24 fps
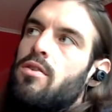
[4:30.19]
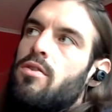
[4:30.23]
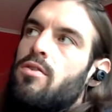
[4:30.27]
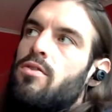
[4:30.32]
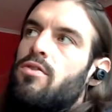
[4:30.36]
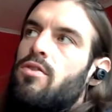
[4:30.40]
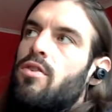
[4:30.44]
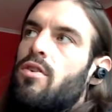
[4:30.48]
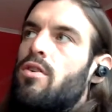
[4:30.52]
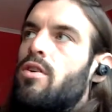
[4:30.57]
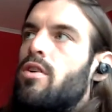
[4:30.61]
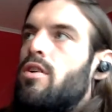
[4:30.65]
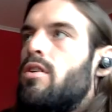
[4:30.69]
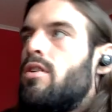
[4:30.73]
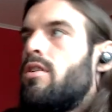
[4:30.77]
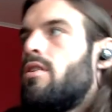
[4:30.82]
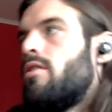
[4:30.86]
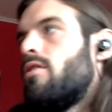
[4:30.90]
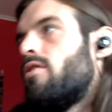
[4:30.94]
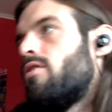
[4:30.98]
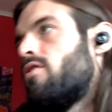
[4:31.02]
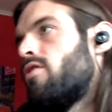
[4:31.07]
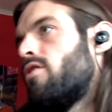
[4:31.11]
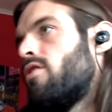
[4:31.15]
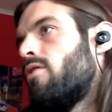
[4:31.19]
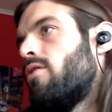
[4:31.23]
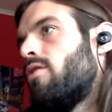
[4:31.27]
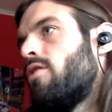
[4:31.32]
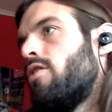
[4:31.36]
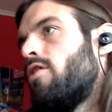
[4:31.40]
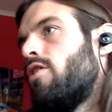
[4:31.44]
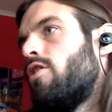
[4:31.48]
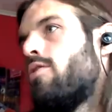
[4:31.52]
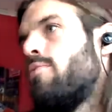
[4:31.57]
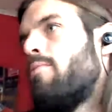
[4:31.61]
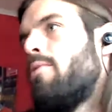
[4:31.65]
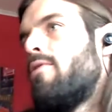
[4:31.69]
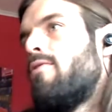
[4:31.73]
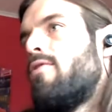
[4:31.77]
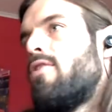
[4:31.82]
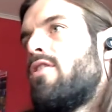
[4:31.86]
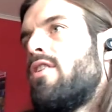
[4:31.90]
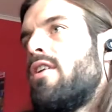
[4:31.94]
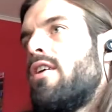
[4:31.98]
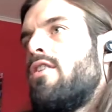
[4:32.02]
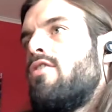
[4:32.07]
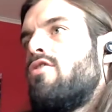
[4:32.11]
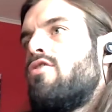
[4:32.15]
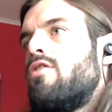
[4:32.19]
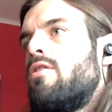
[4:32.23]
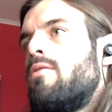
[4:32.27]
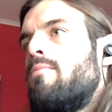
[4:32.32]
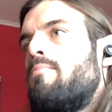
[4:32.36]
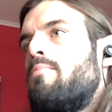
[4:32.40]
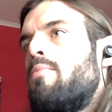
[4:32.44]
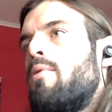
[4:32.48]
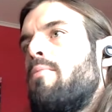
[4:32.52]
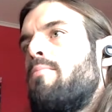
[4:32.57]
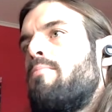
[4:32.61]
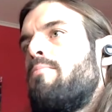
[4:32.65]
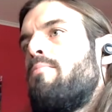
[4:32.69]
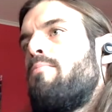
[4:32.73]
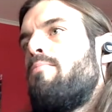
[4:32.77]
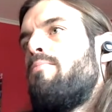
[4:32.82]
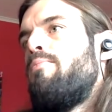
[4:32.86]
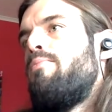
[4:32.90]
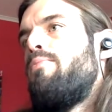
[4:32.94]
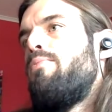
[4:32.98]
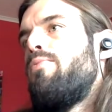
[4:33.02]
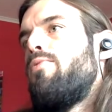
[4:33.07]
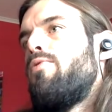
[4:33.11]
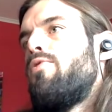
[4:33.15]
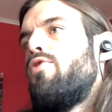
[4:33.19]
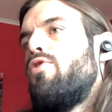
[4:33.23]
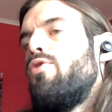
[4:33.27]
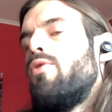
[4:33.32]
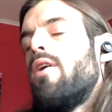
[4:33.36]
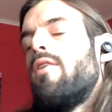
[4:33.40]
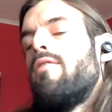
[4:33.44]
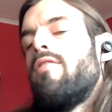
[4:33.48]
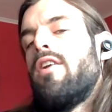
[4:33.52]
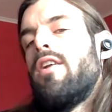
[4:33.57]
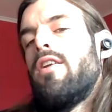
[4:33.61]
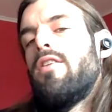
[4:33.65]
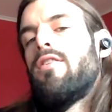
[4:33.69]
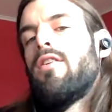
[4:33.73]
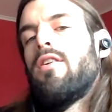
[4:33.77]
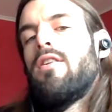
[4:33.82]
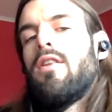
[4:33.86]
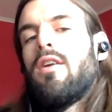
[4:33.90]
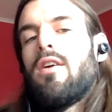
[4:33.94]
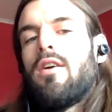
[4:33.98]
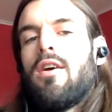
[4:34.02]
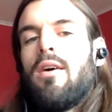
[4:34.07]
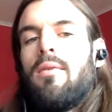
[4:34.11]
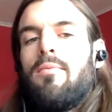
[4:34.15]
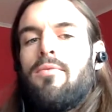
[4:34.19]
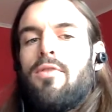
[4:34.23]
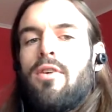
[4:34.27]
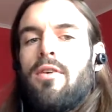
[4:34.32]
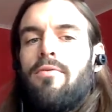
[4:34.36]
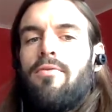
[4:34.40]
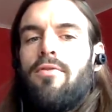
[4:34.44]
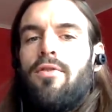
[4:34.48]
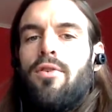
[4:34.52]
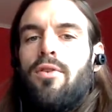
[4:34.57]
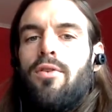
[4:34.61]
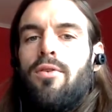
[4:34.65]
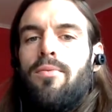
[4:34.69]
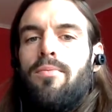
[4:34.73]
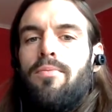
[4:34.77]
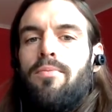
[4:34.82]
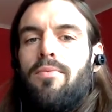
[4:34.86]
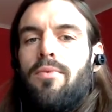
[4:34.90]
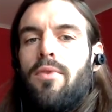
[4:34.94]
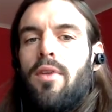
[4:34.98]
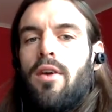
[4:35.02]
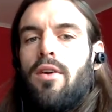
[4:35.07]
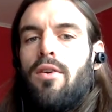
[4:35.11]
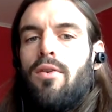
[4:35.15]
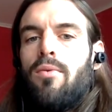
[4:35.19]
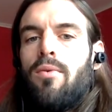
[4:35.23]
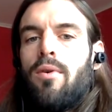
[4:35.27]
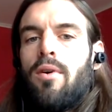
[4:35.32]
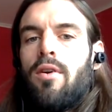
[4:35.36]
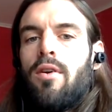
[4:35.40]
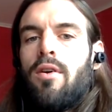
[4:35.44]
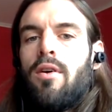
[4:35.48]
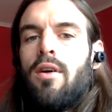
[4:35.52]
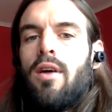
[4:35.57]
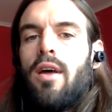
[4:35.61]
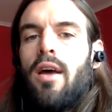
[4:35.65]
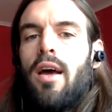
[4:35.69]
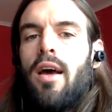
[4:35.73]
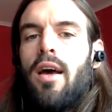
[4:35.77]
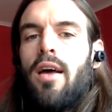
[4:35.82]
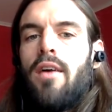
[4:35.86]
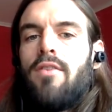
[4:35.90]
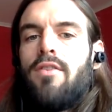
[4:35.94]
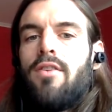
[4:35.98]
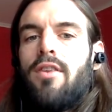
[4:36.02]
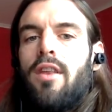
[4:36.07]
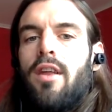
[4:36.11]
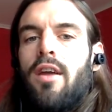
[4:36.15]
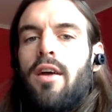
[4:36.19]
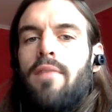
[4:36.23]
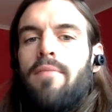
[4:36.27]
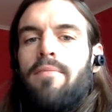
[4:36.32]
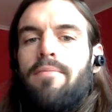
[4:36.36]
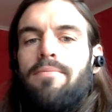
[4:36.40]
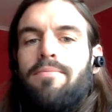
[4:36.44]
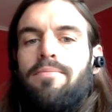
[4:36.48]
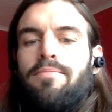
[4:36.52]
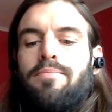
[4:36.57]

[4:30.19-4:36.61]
starting to go on a little bit of a tangent. But do you have anything that comes up for you that you want to add to that?